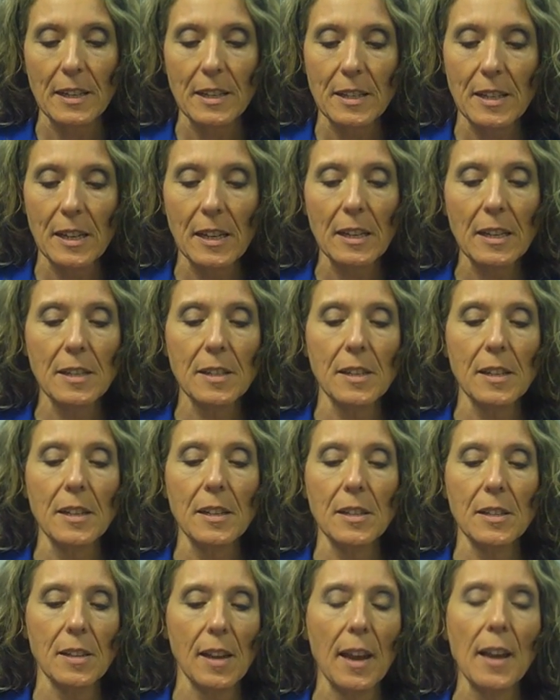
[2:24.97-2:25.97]
CDC
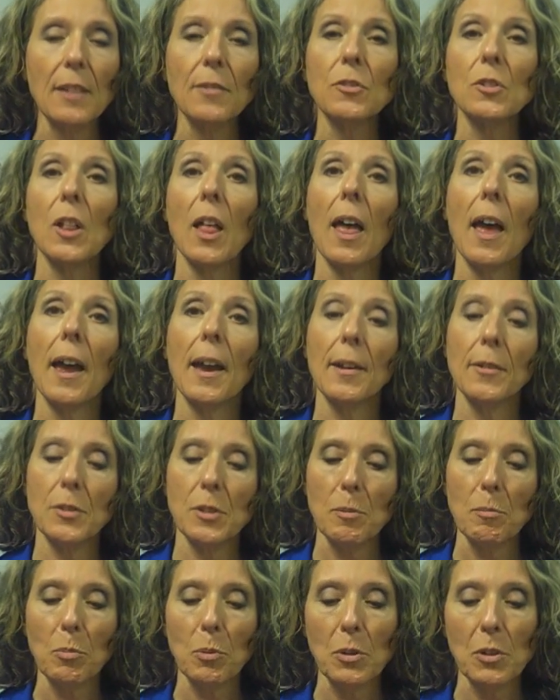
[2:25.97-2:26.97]
saves lives
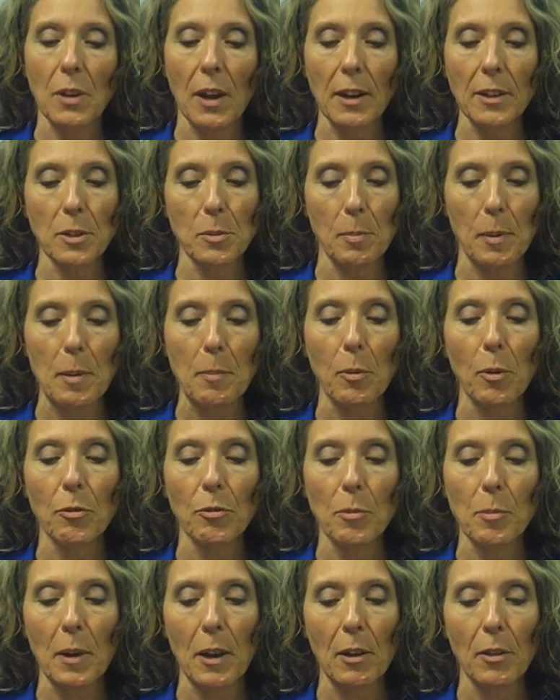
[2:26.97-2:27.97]
and protects people
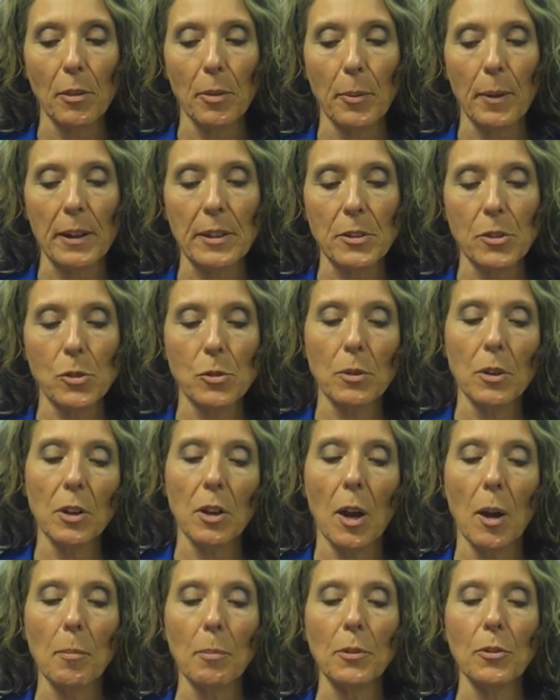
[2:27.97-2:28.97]
from health threats. To
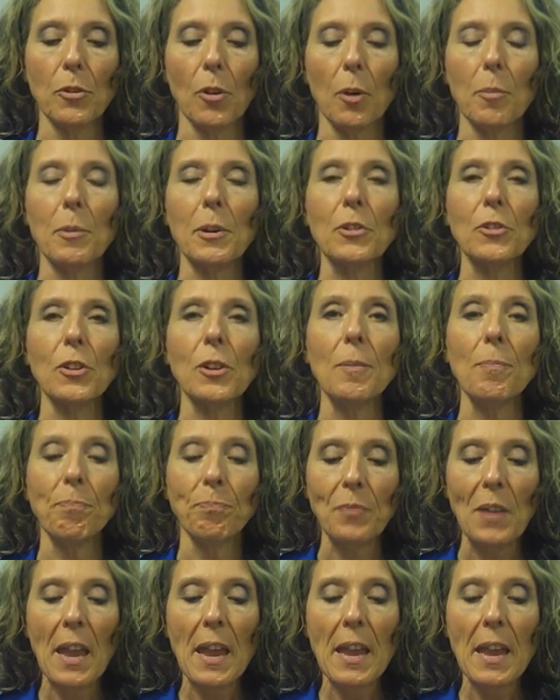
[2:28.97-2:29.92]
accomplish our mission,